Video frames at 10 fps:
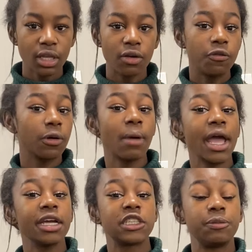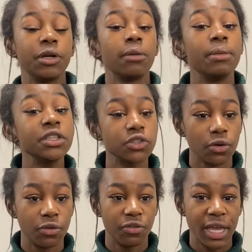for my experimental
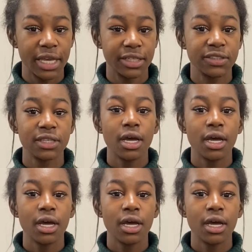phase,